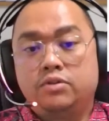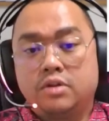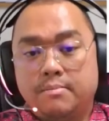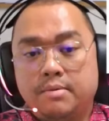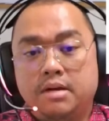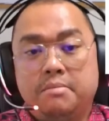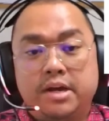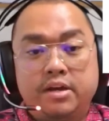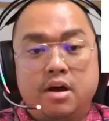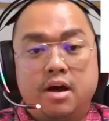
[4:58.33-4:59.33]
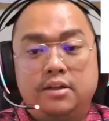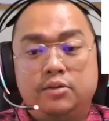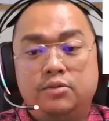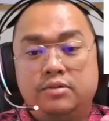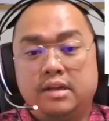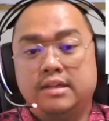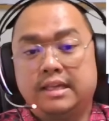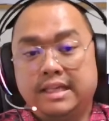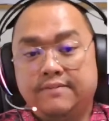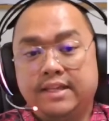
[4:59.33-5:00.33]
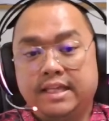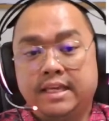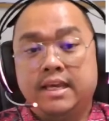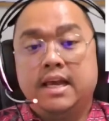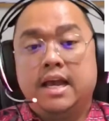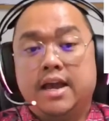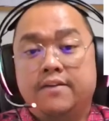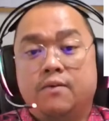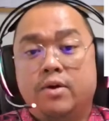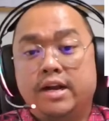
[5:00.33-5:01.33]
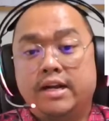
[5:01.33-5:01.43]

of those summoned by God to such activity